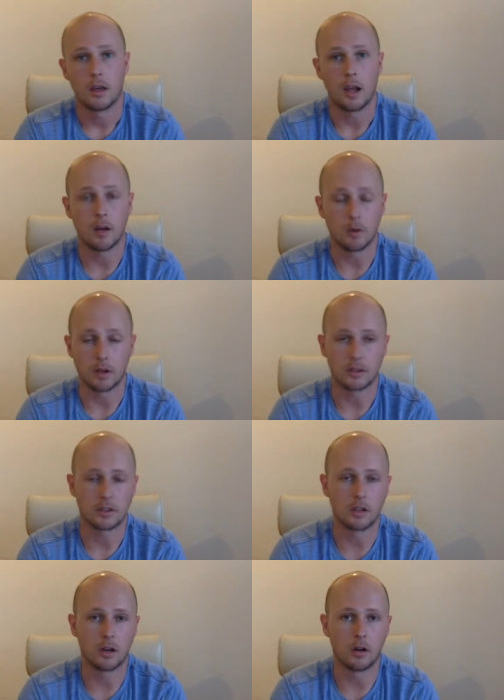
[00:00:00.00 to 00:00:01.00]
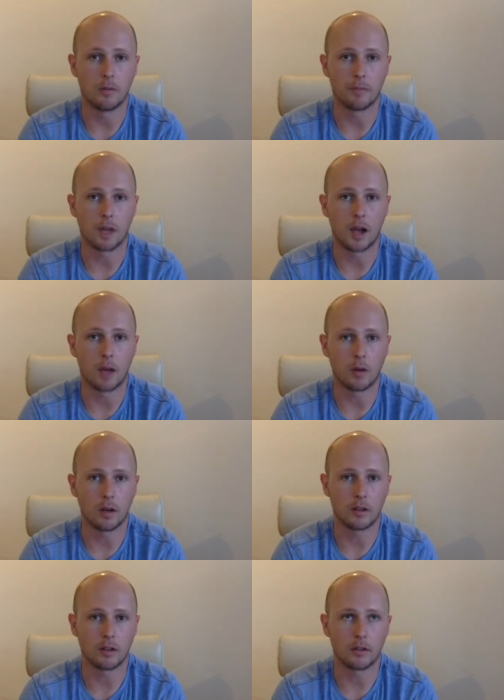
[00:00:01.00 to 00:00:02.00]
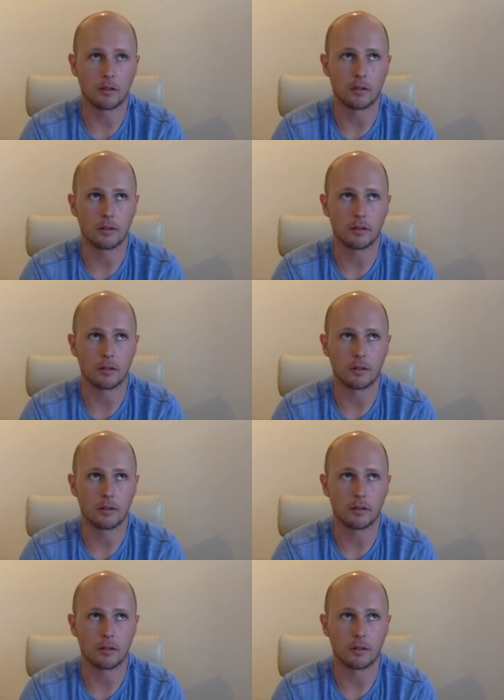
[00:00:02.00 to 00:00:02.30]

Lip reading: Anyways, so I wanted